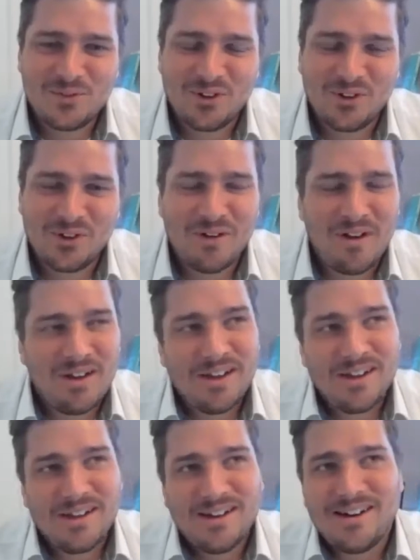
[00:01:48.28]
So
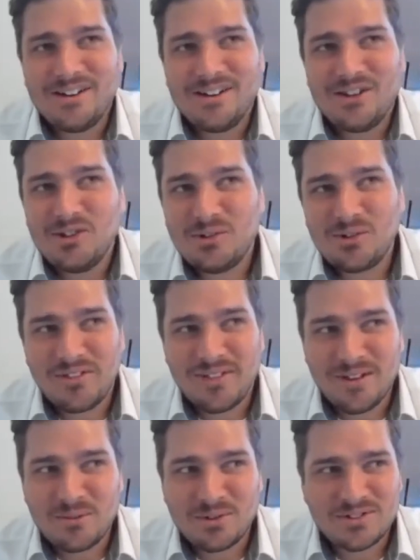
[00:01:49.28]
I knew that
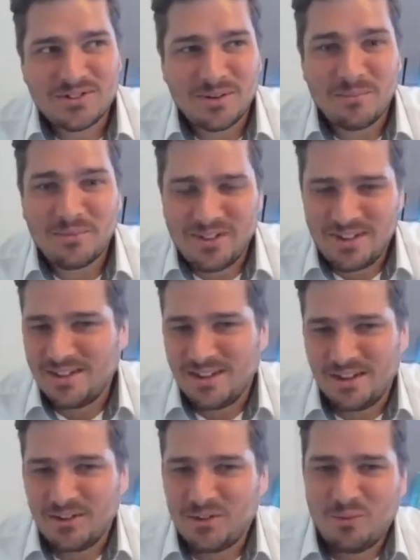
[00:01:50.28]
there was something in
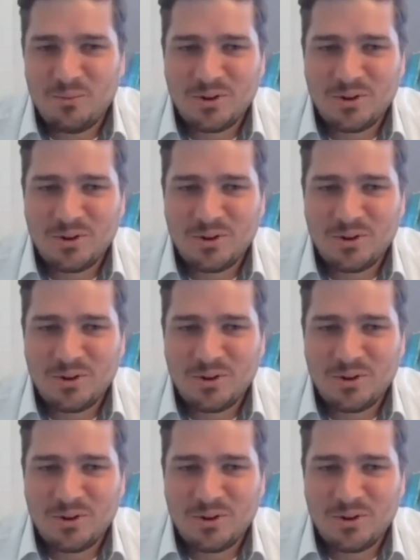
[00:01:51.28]
this,